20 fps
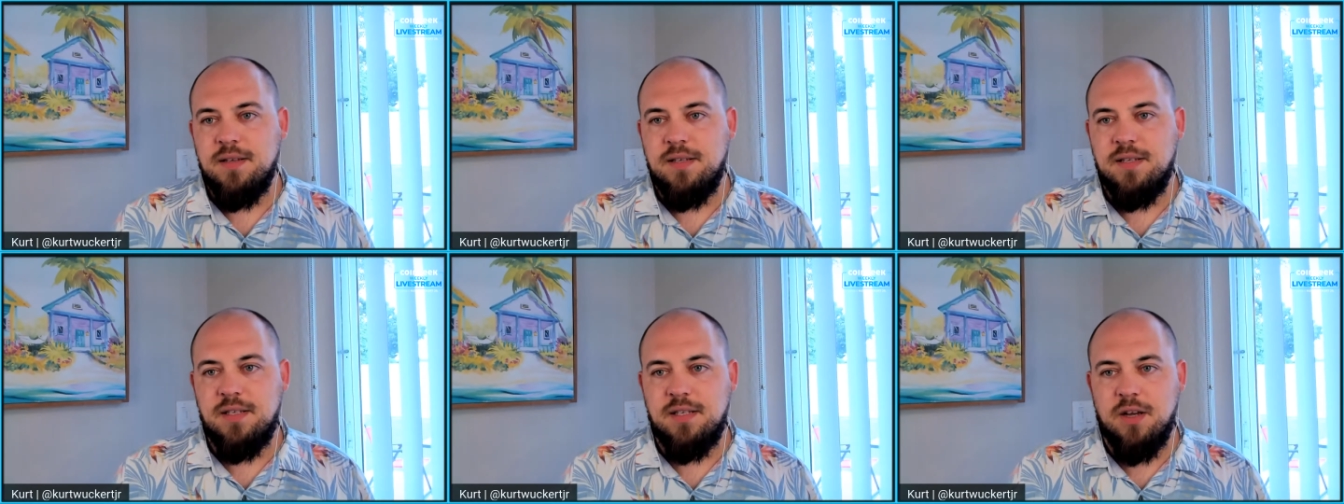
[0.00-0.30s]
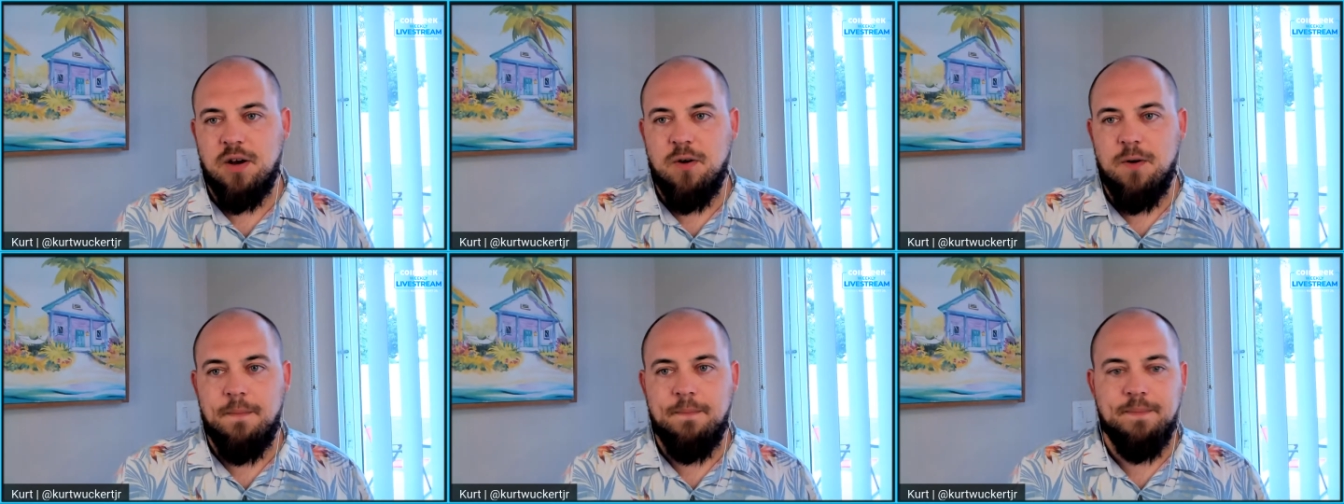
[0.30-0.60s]

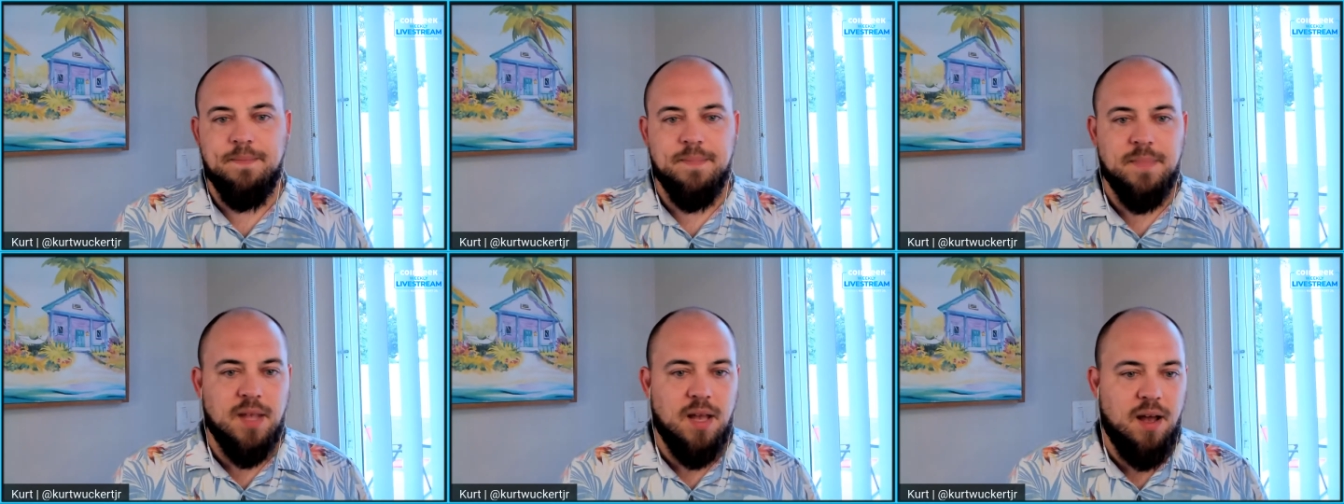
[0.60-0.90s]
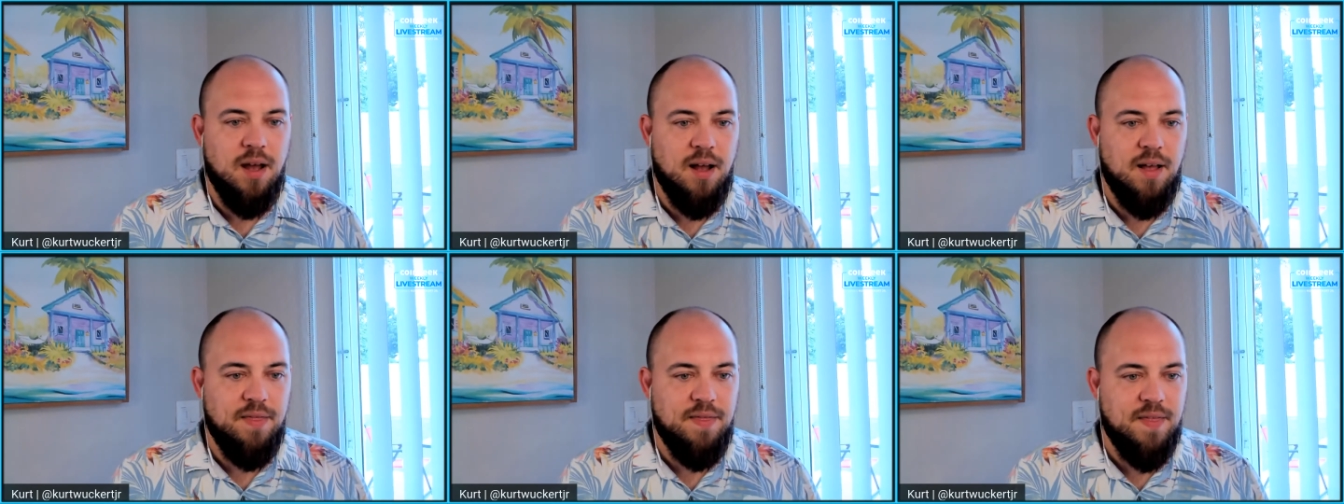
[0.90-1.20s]
So
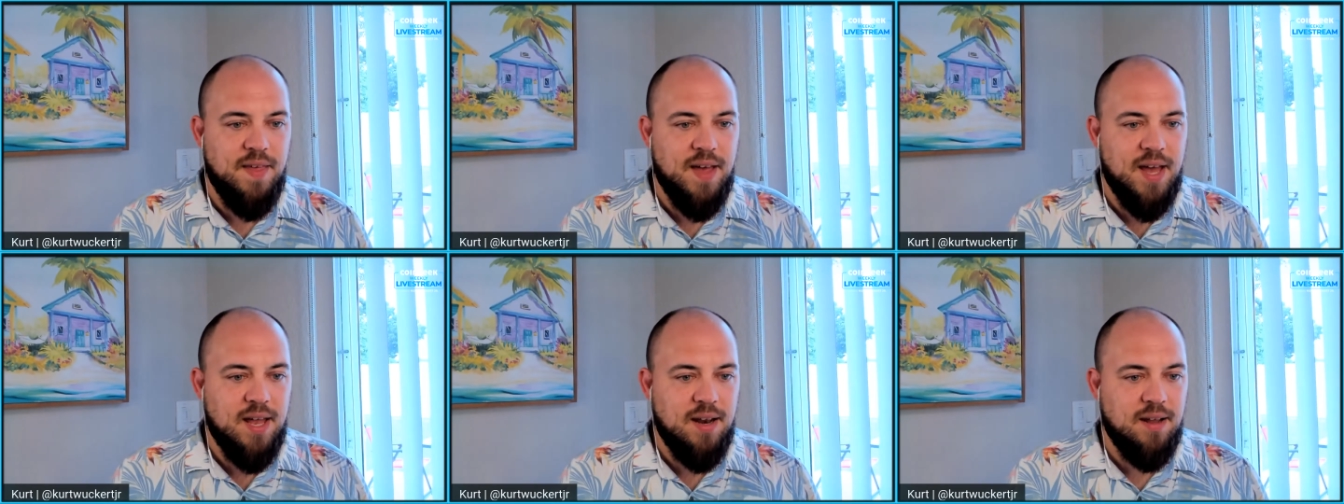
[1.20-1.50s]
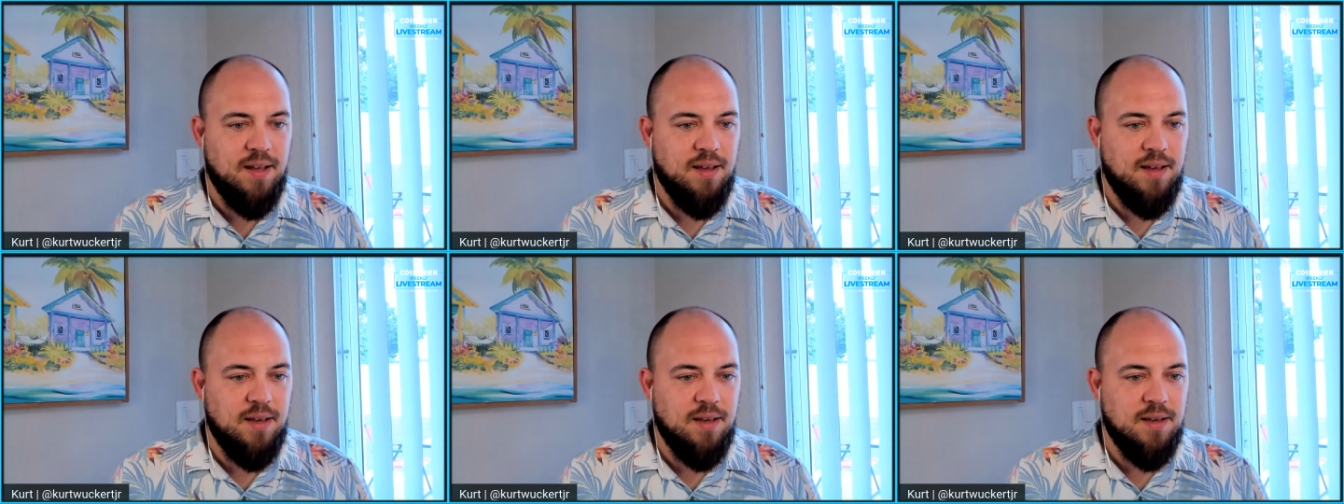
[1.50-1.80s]

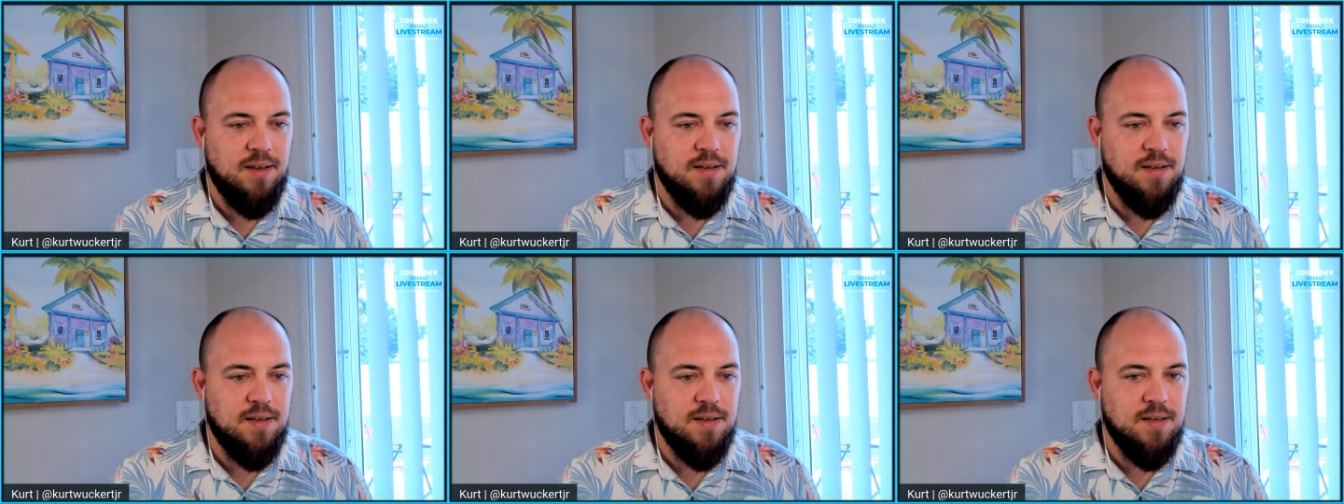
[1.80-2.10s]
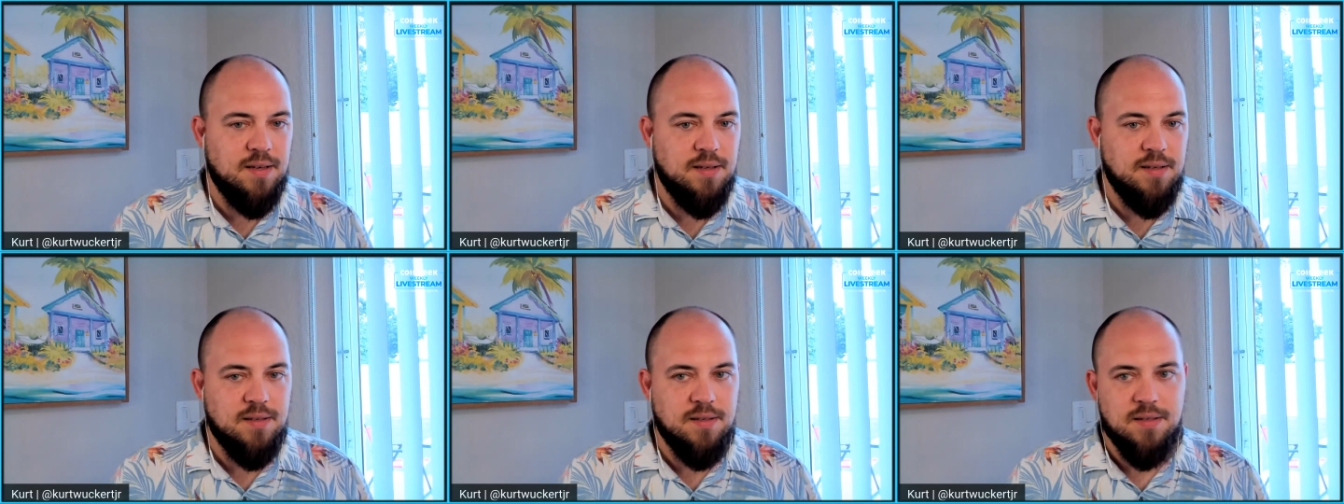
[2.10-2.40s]
that
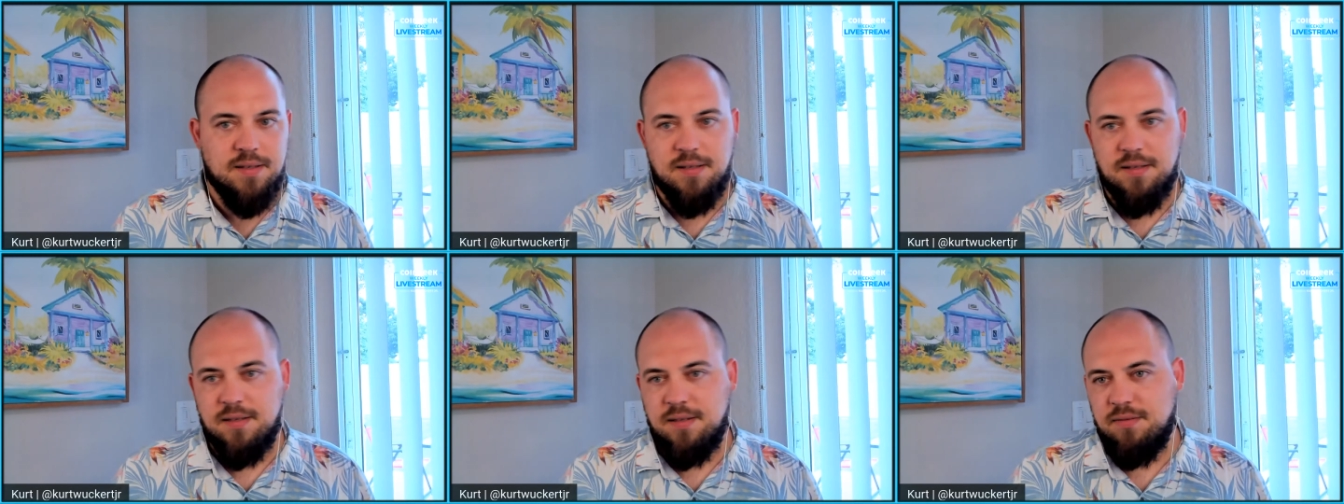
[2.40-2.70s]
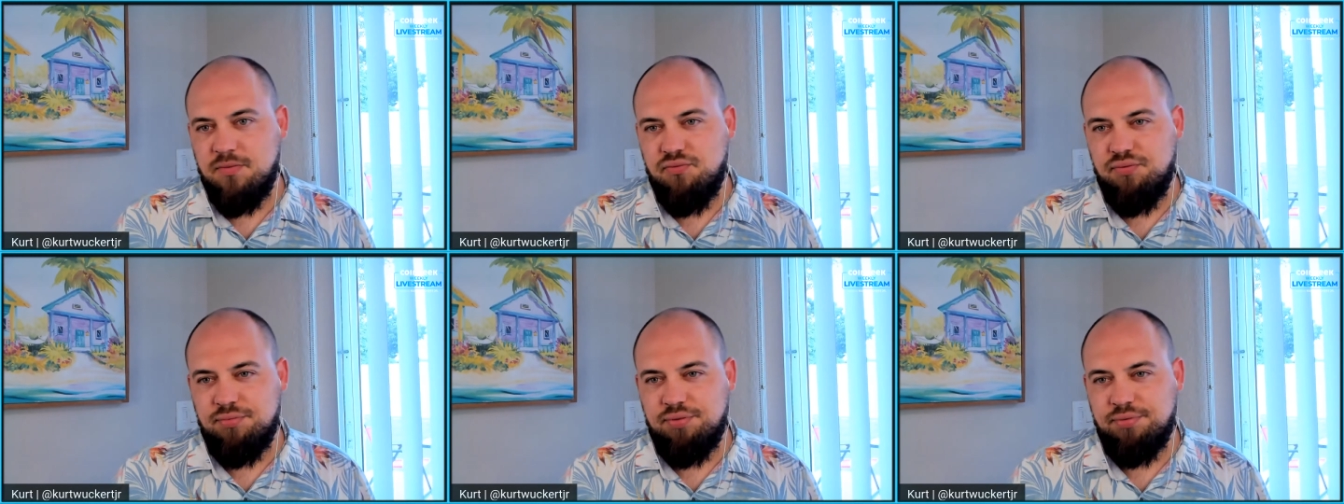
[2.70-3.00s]

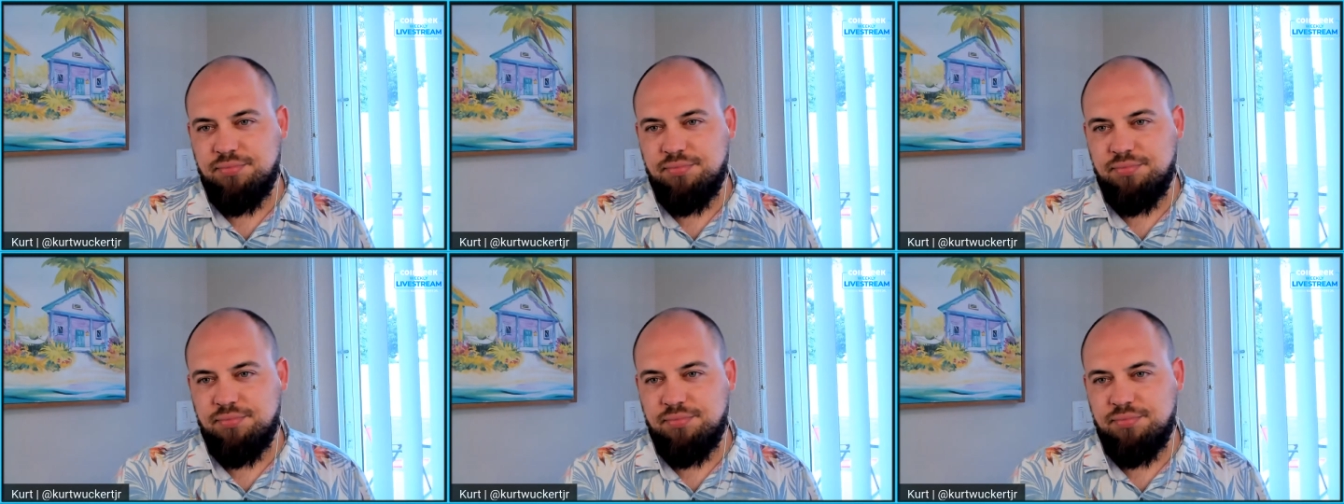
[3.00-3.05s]
is